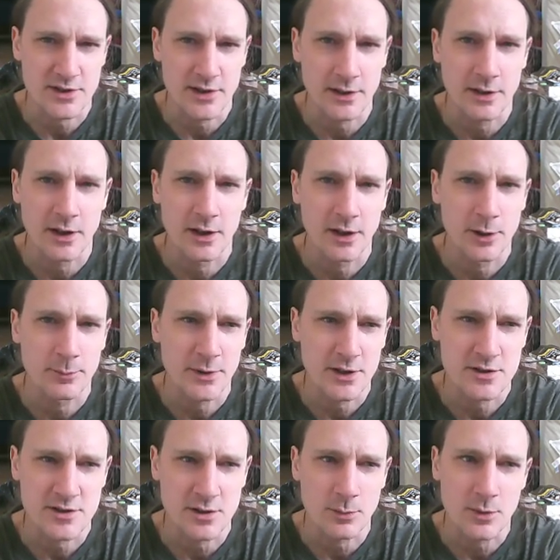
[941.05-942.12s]
said hurt,
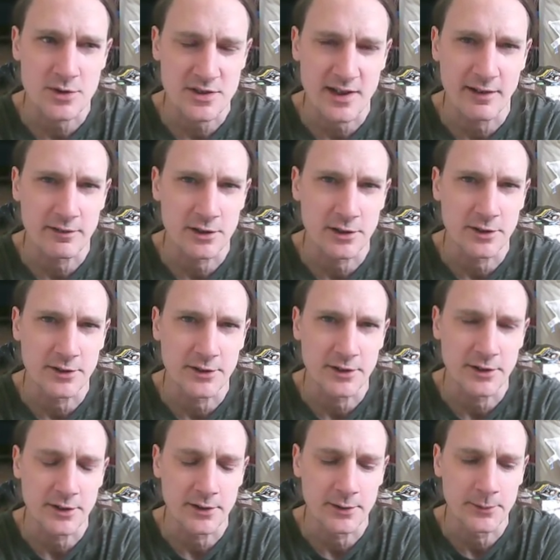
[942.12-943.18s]
because it was arrogant,
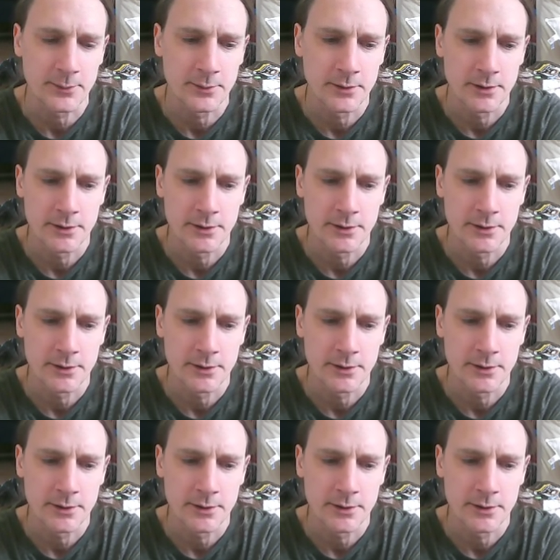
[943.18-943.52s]
you know.